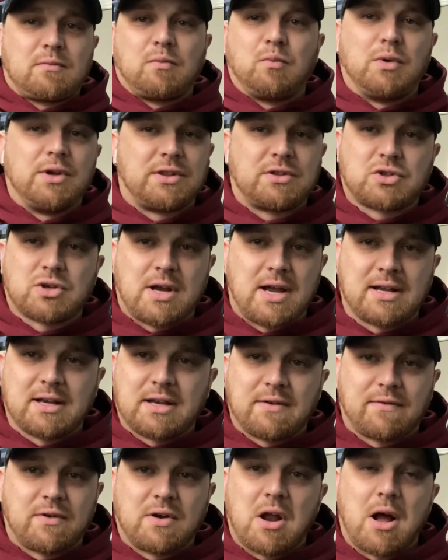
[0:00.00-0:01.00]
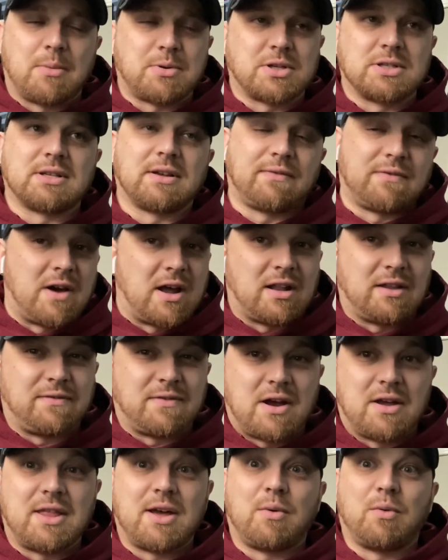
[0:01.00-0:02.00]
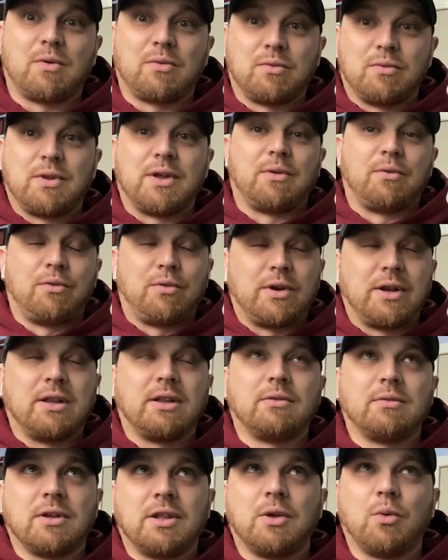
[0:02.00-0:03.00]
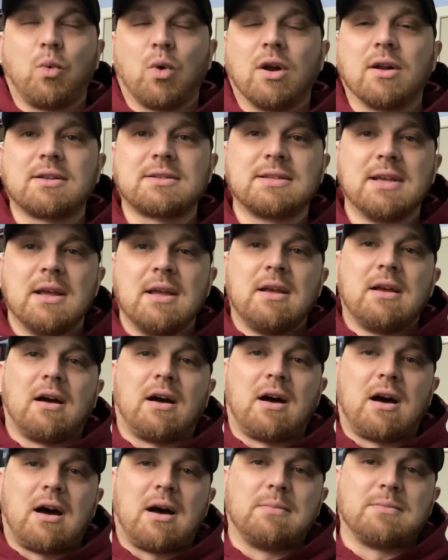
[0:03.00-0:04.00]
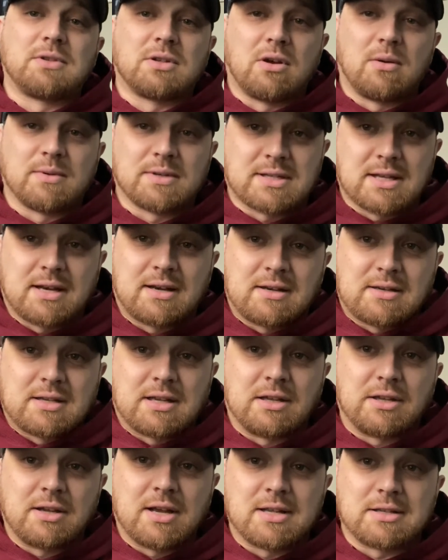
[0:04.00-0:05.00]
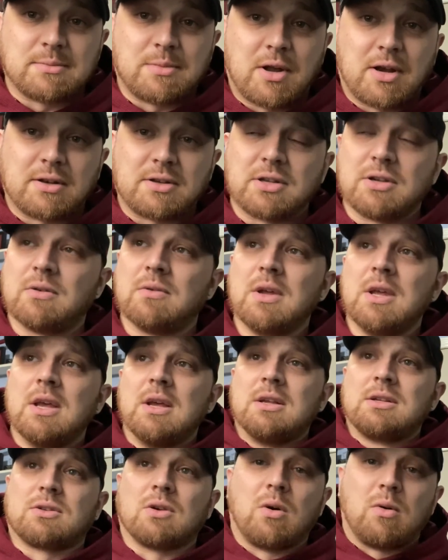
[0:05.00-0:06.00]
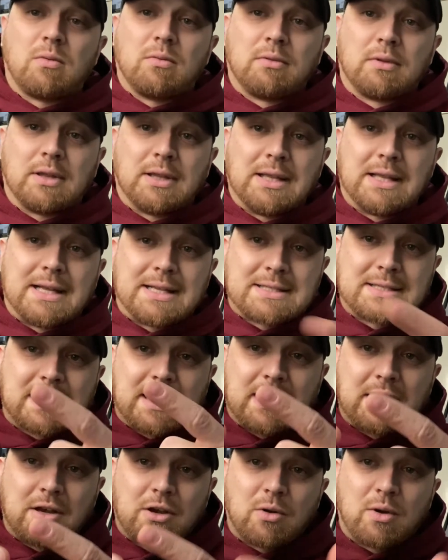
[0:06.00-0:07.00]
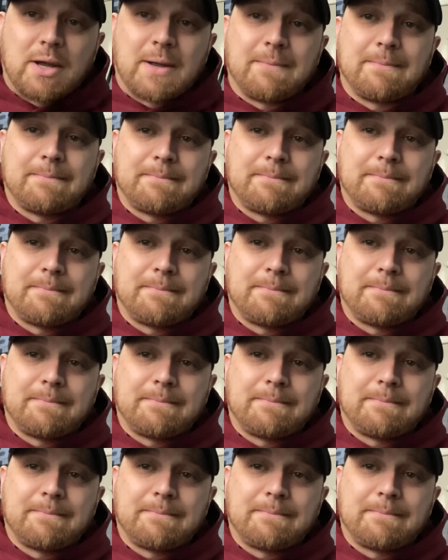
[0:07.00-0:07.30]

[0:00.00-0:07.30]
With trying different options, I finally found that really works. So I'm excited to tell you guys about it too. So let's get into it.